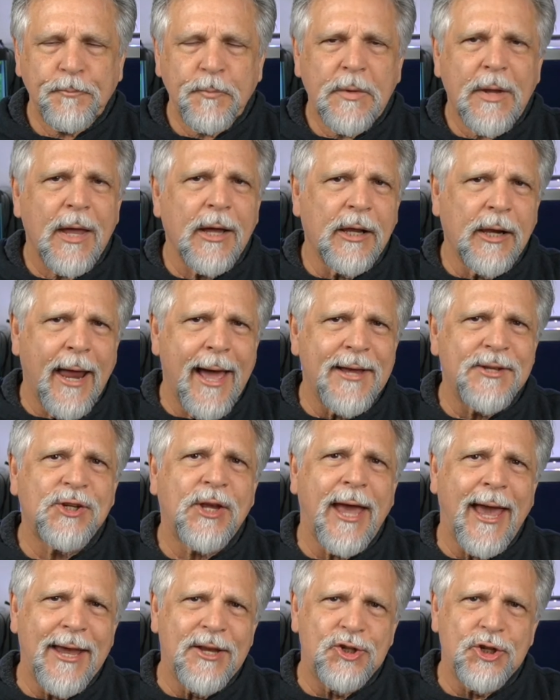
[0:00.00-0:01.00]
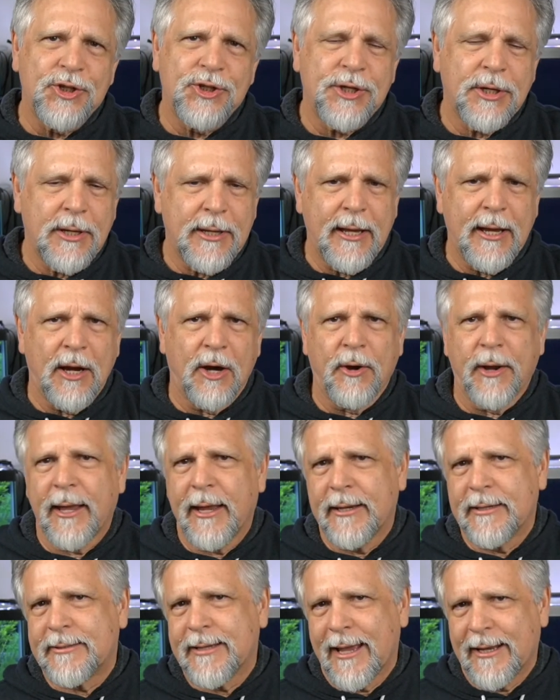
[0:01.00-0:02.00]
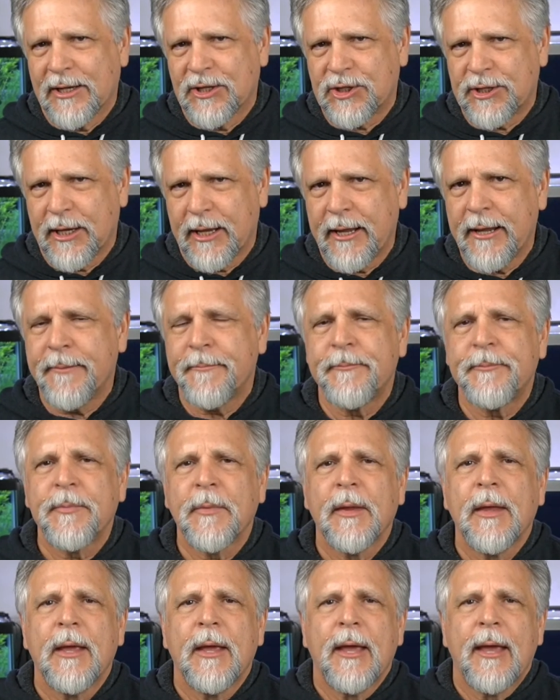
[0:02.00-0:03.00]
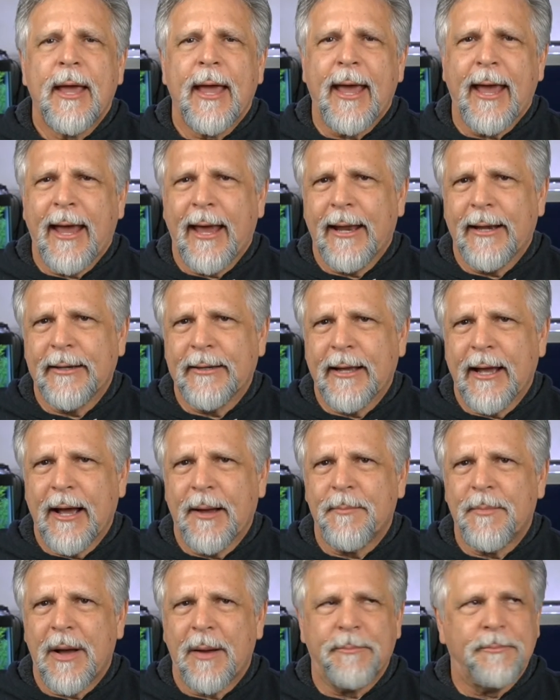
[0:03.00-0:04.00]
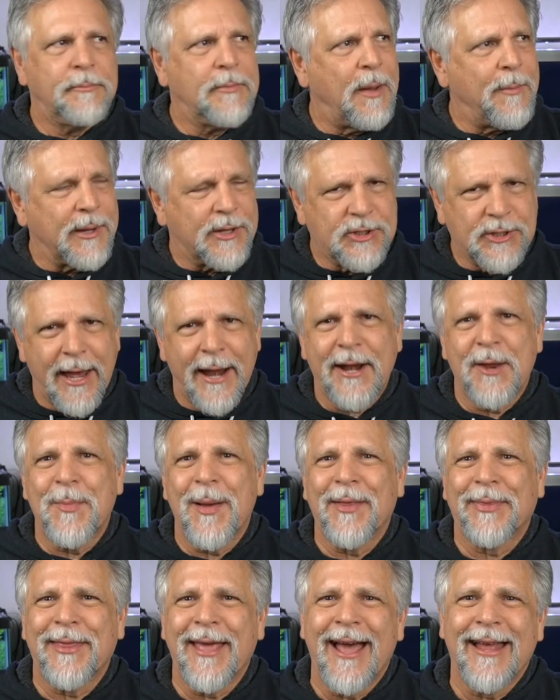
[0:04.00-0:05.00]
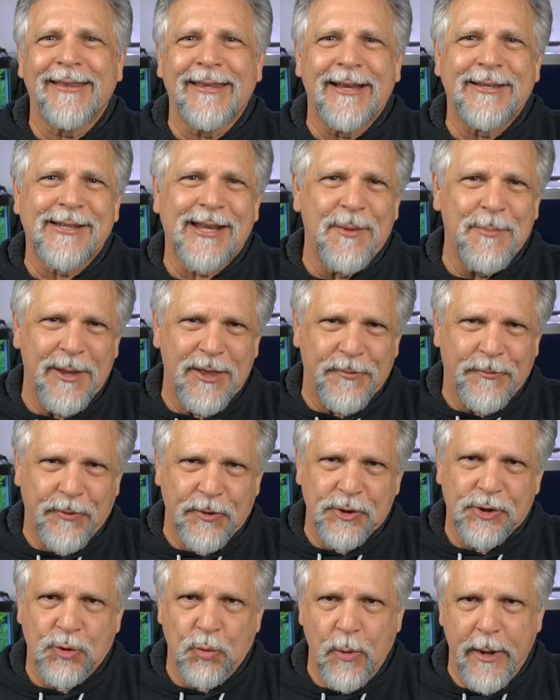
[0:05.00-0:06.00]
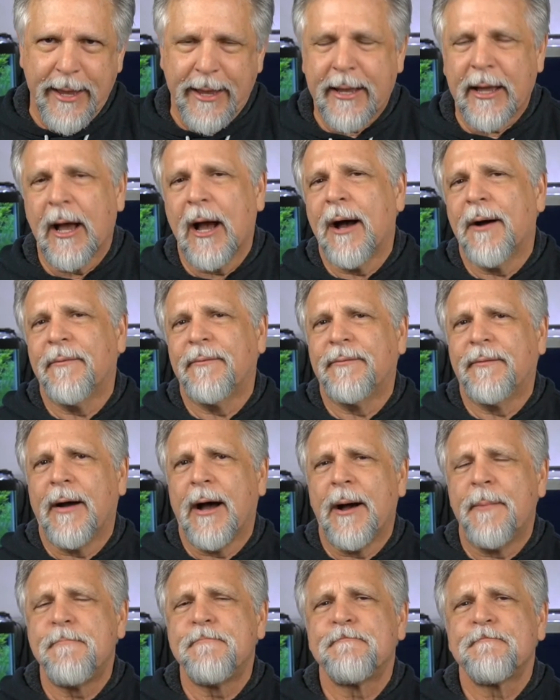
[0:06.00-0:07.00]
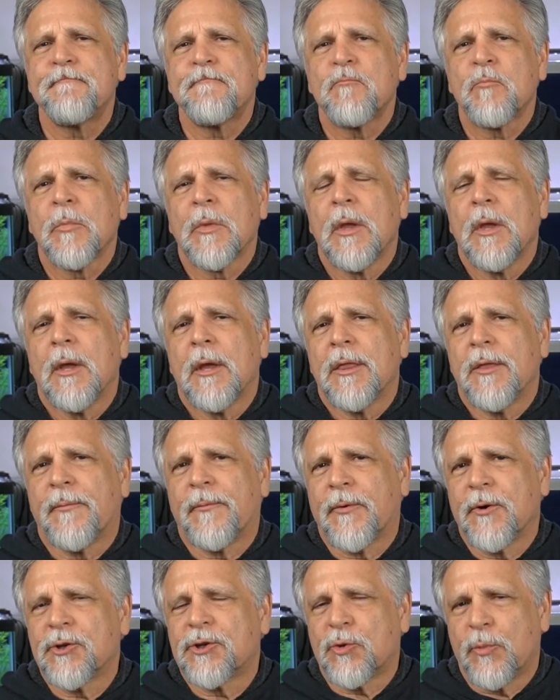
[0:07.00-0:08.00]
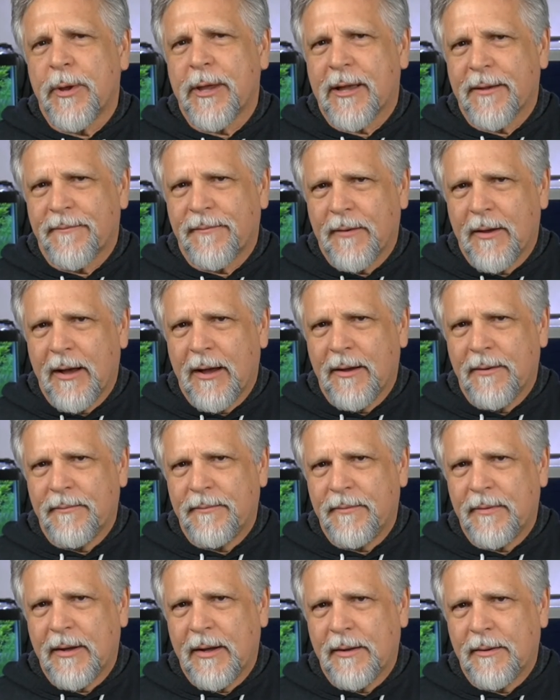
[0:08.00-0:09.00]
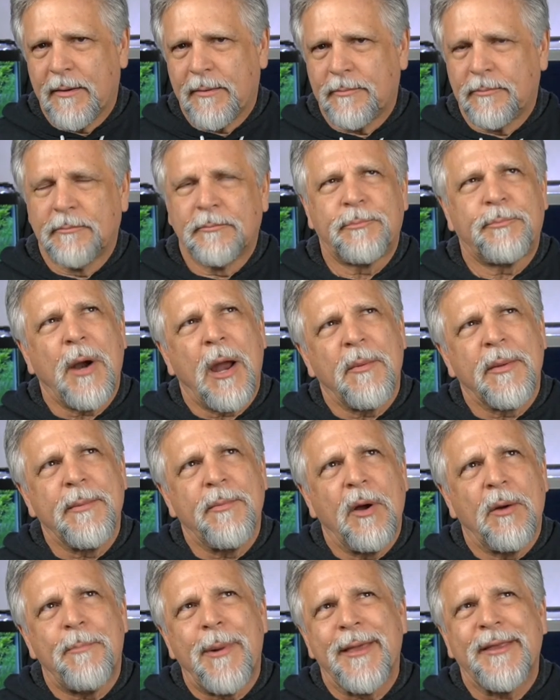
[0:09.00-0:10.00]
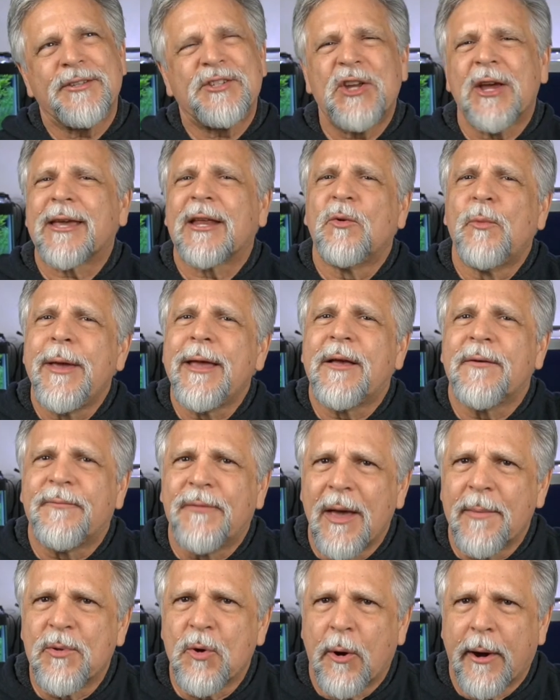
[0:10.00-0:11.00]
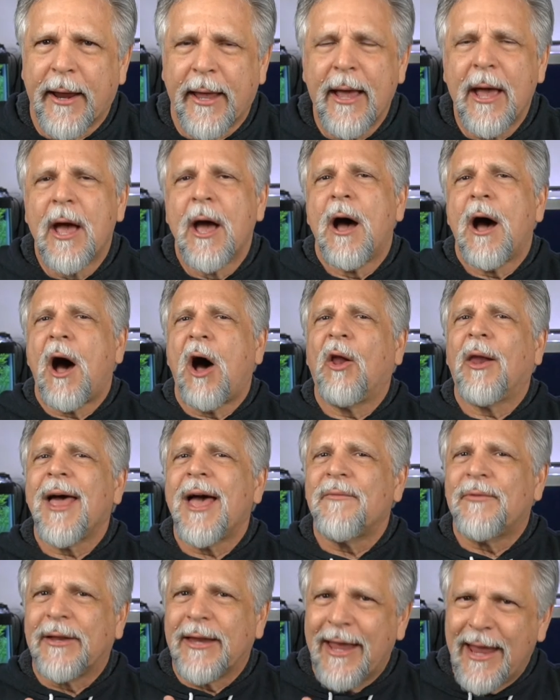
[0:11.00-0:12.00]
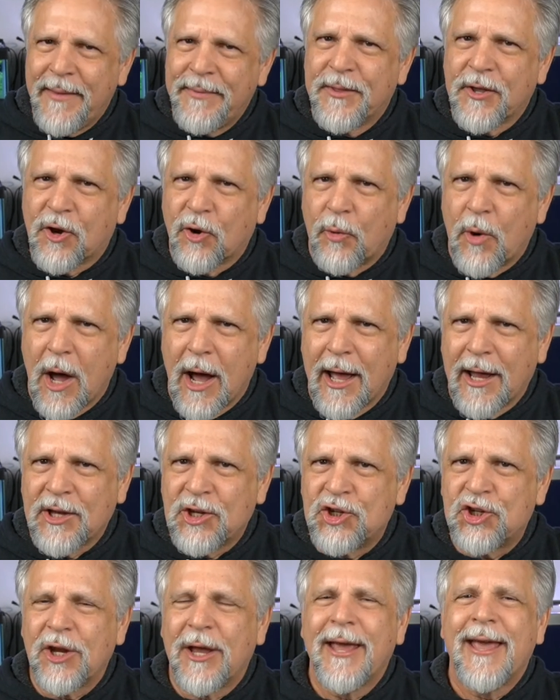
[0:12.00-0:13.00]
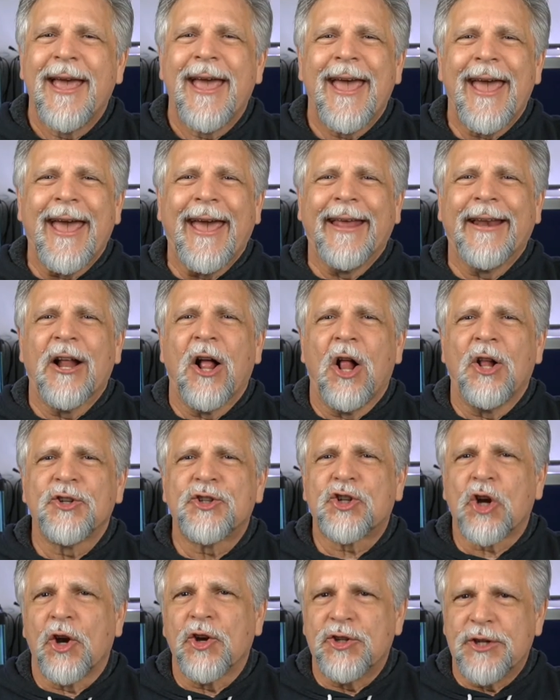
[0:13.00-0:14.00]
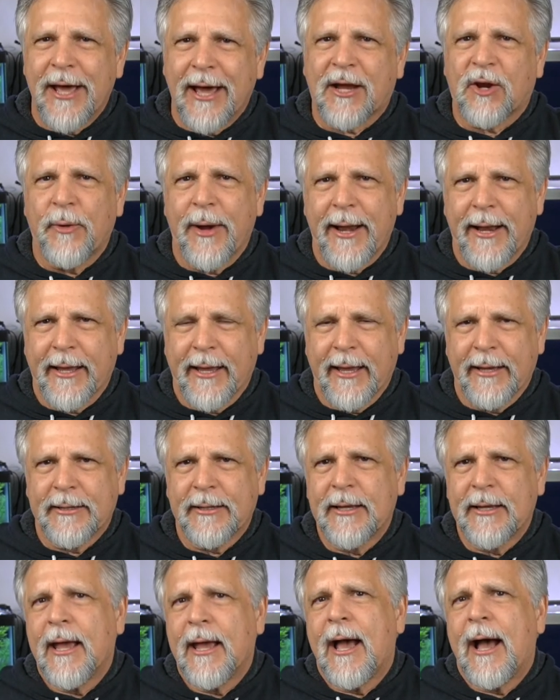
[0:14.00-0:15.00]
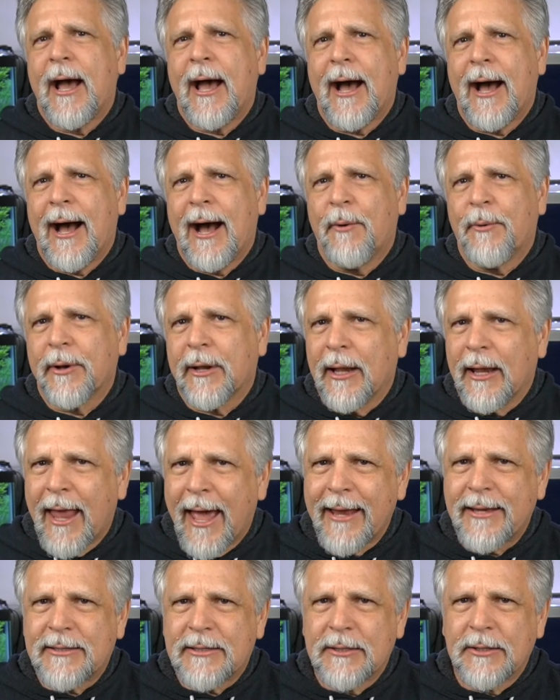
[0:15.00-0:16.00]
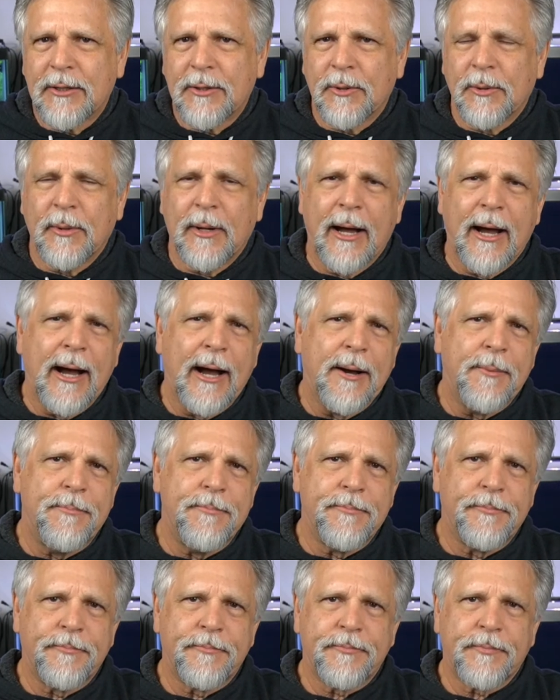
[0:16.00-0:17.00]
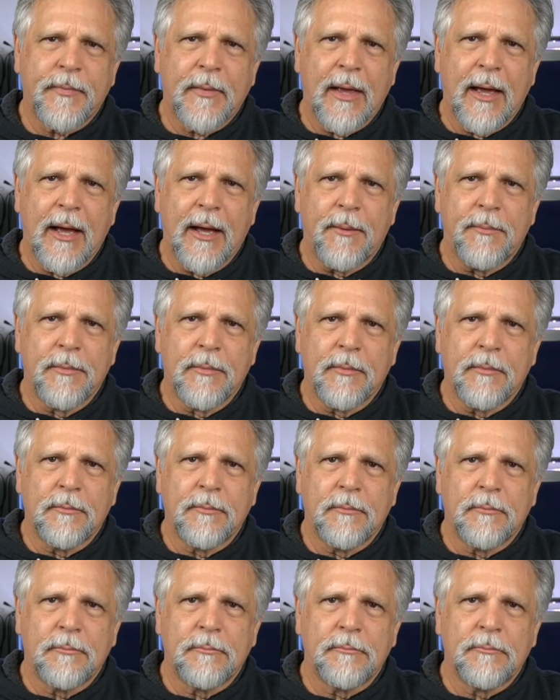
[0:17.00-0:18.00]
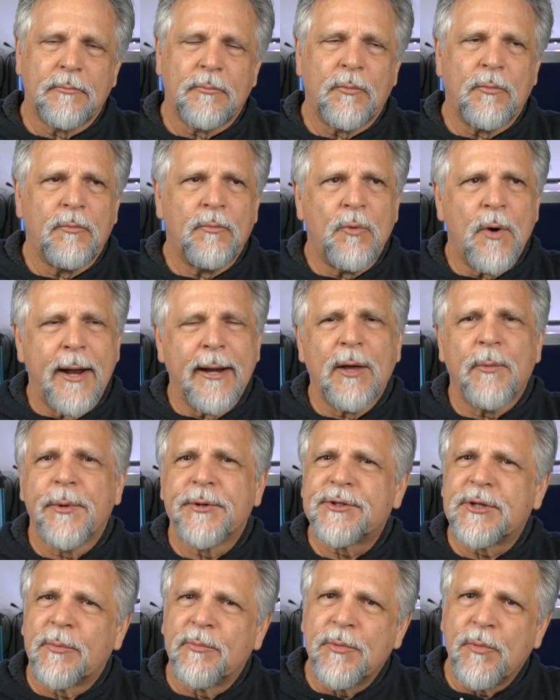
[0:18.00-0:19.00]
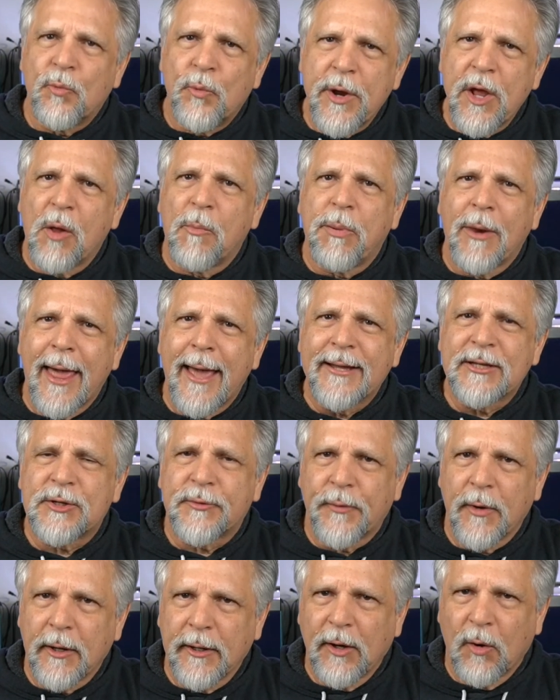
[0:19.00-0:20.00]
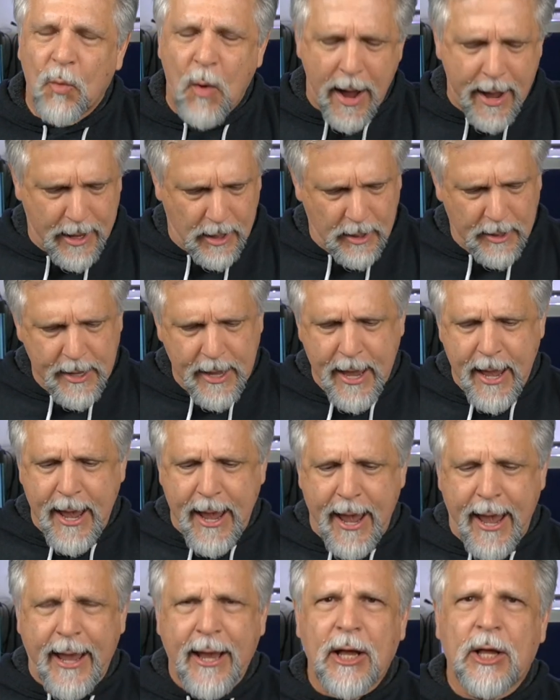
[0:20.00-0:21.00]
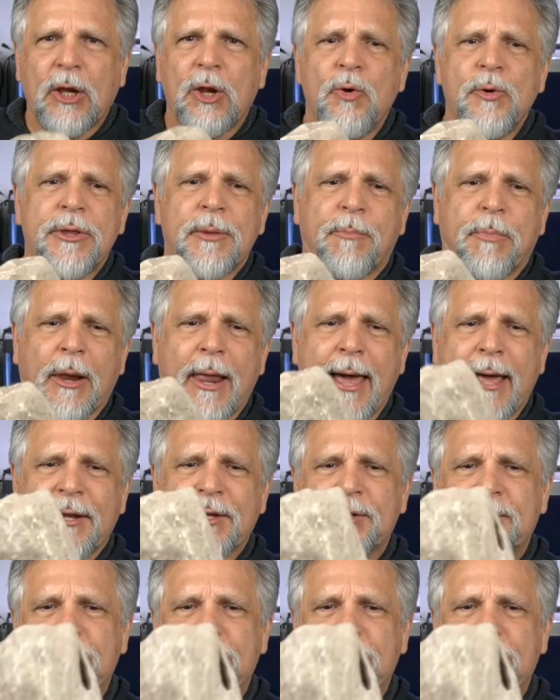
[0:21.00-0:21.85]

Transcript: Glass Cages here in Tennessee. And uh, I'm, I'm, excited about that. That's going to be the first week of. Uh, the first week of, of uh, probably well, by the second week of February, I'll have it in the garage and I'll start decorating it. I, I would like to uh, uh, run it with some real plants for a little while and glue the plants